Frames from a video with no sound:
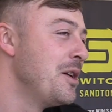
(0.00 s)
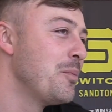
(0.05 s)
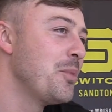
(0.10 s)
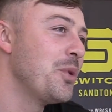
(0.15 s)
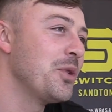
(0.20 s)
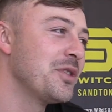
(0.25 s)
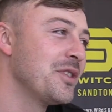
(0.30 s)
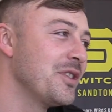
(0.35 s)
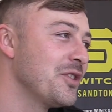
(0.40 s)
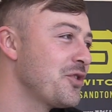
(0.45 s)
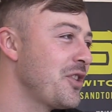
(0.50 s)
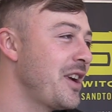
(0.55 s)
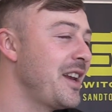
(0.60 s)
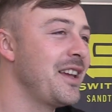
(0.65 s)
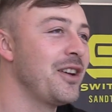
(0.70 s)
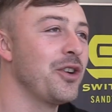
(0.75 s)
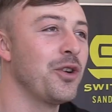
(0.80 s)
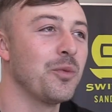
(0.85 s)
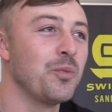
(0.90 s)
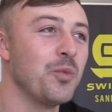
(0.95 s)
Personal
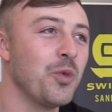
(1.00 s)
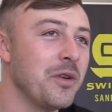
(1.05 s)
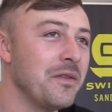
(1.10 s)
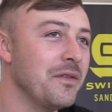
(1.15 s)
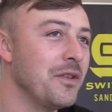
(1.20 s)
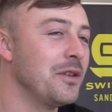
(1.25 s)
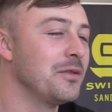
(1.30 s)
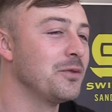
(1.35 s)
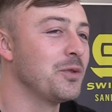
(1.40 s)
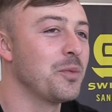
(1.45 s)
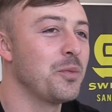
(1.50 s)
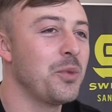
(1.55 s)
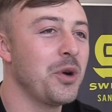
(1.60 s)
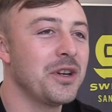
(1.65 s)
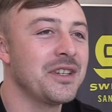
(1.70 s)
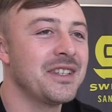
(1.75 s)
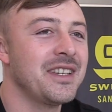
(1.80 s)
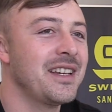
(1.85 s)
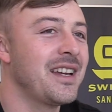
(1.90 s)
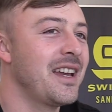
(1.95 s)
training, got more involved with
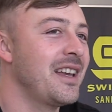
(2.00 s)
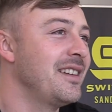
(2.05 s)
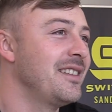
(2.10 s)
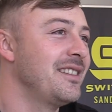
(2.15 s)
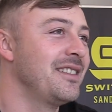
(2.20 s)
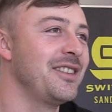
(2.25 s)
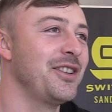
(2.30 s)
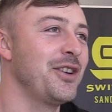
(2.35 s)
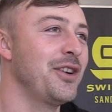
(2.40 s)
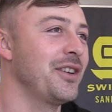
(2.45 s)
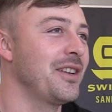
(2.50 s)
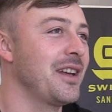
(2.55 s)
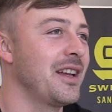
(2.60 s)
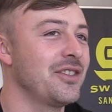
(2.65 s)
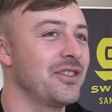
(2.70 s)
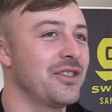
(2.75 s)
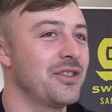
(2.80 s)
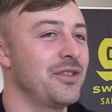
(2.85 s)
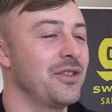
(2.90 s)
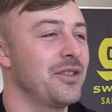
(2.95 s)
boxing, and yeah, I
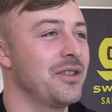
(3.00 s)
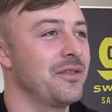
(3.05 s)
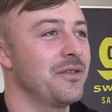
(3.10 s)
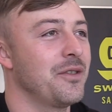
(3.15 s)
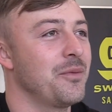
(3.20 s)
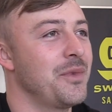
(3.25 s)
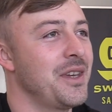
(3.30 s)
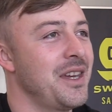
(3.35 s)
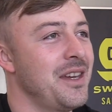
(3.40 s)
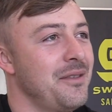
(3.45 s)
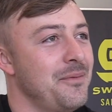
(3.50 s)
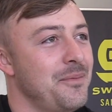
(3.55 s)
just took it from there.